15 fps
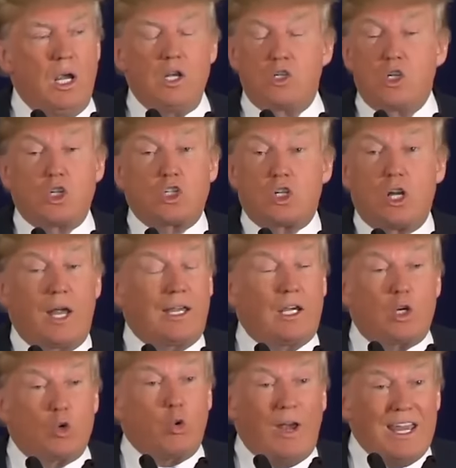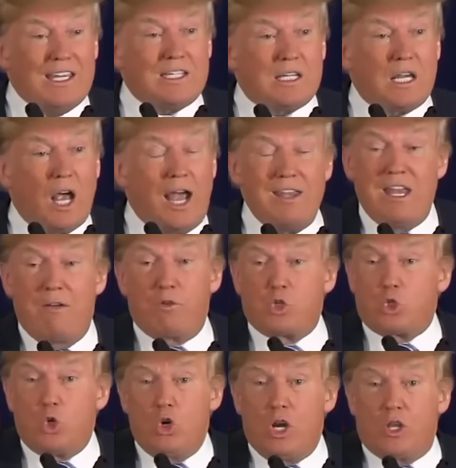It's just like crazy. I never
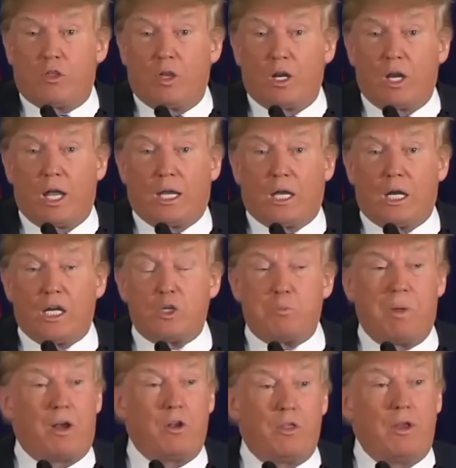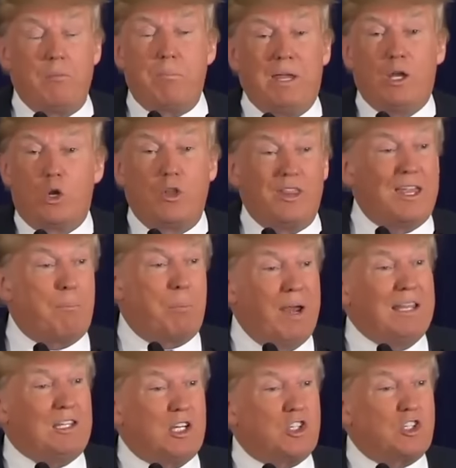saw anything like it. It's better than being on The
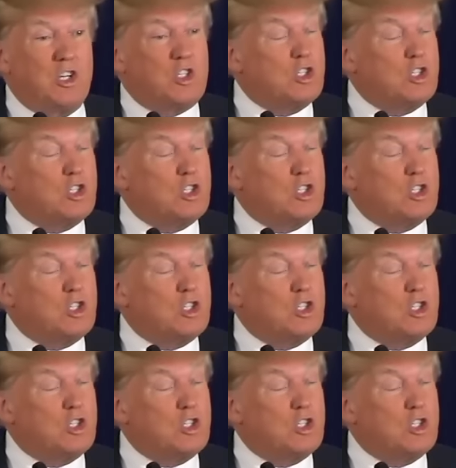Apprentice.